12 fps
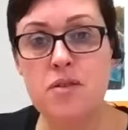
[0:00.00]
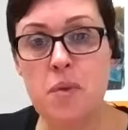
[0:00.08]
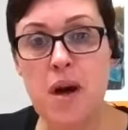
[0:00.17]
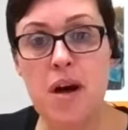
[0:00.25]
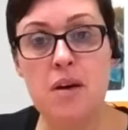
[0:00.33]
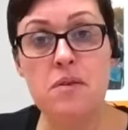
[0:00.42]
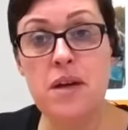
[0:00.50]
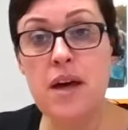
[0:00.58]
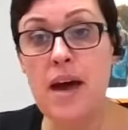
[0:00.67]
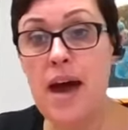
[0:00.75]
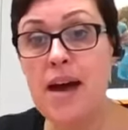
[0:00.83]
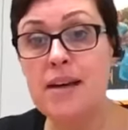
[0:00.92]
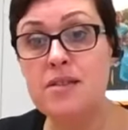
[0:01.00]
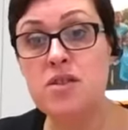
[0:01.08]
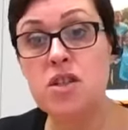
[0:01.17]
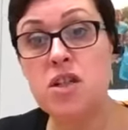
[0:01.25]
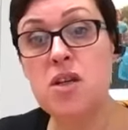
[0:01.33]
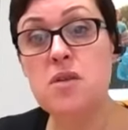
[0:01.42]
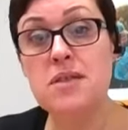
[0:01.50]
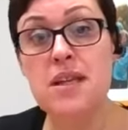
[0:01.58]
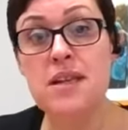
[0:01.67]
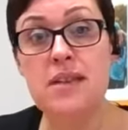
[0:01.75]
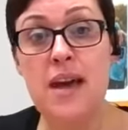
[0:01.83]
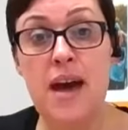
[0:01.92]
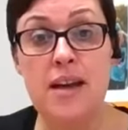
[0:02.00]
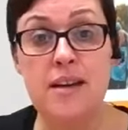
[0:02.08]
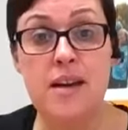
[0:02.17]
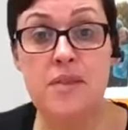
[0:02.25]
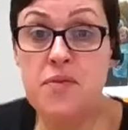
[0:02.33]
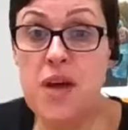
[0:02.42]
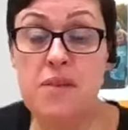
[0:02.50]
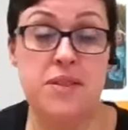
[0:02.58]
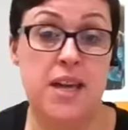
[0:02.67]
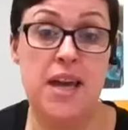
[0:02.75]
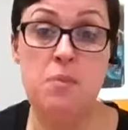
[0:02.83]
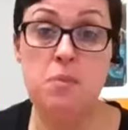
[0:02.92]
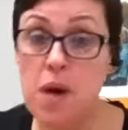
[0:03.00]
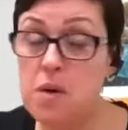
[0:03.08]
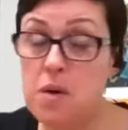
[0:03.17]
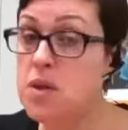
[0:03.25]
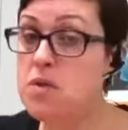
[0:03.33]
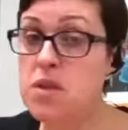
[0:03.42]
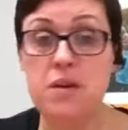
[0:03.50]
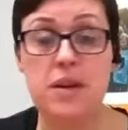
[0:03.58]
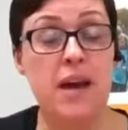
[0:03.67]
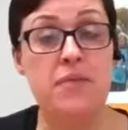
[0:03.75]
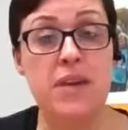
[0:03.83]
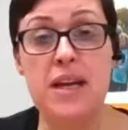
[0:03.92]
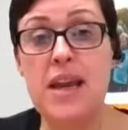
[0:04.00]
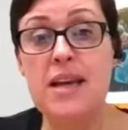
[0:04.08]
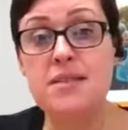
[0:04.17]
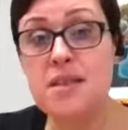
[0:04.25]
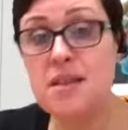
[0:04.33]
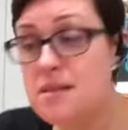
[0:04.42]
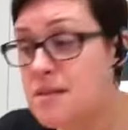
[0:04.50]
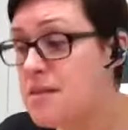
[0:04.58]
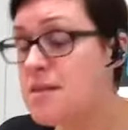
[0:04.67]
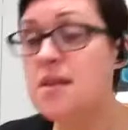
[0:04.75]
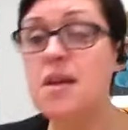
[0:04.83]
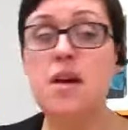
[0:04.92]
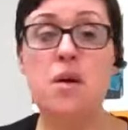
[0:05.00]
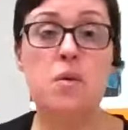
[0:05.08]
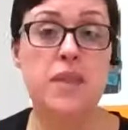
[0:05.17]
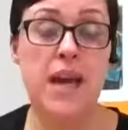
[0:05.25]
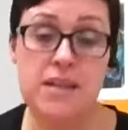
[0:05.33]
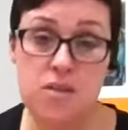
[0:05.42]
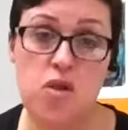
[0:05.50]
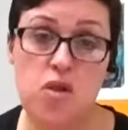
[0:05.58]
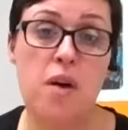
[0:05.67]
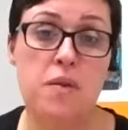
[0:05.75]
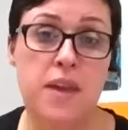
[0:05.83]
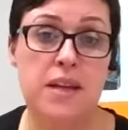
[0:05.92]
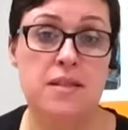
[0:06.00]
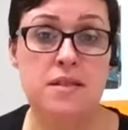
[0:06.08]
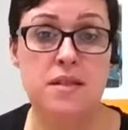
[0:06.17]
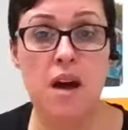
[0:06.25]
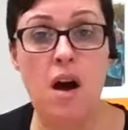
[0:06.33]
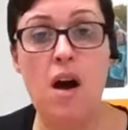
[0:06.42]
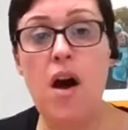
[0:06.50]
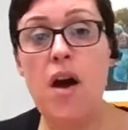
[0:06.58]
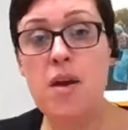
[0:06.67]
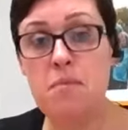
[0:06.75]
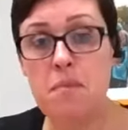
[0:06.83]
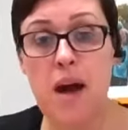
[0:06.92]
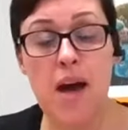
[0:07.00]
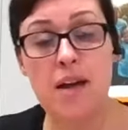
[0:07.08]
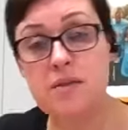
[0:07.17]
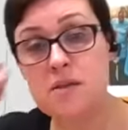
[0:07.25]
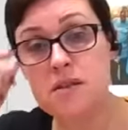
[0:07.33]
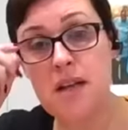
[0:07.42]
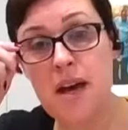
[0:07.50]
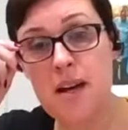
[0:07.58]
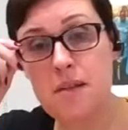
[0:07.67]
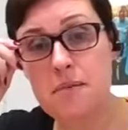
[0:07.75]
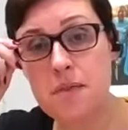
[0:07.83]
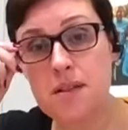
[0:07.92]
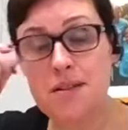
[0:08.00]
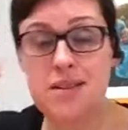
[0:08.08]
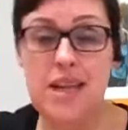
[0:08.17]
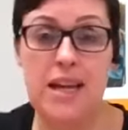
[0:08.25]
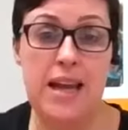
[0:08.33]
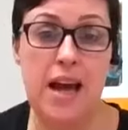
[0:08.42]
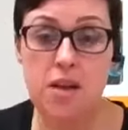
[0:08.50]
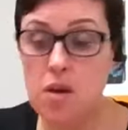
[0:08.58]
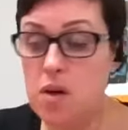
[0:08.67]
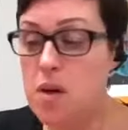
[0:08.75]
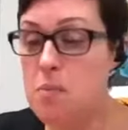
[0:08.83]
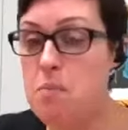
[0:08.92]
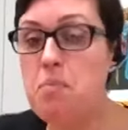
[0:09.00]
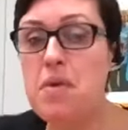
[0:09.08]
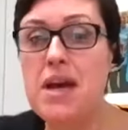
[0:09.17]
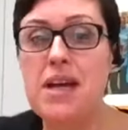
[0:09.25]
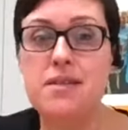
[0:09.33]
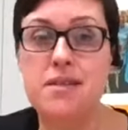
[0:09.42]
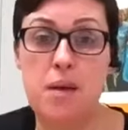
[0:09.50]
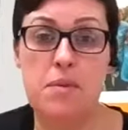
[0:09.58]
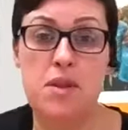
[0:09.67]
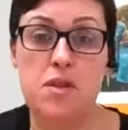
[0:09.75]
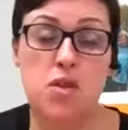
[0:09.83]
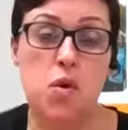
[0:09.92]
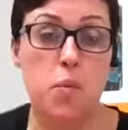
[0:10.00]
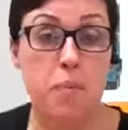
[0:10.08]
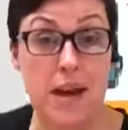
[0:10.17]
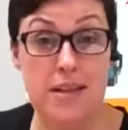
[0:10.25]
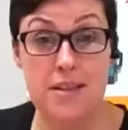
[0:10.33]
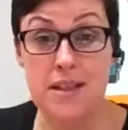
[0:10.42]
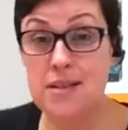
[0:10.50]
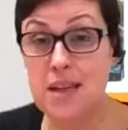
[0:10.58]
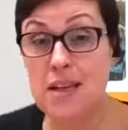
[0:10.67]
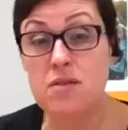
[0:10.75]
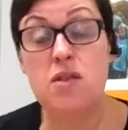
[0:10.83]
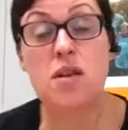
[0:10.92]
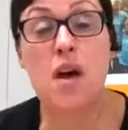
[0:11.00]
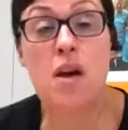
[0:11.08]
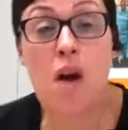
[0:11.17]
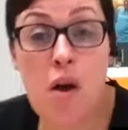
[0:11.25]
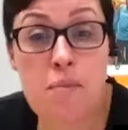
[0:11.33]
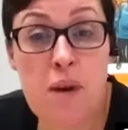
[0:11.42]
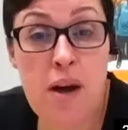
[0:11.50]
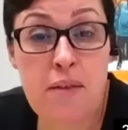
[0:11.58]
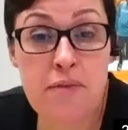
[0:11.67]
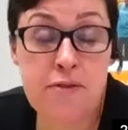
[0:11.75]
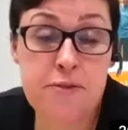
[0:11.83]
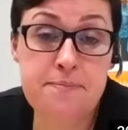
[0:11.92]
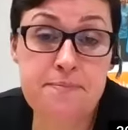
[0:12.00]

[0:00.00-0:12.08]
as well, and using that of saying, well, you don't have it in lessons, let's trial this at home, and seeing how you can bring some of the school practice into the home life.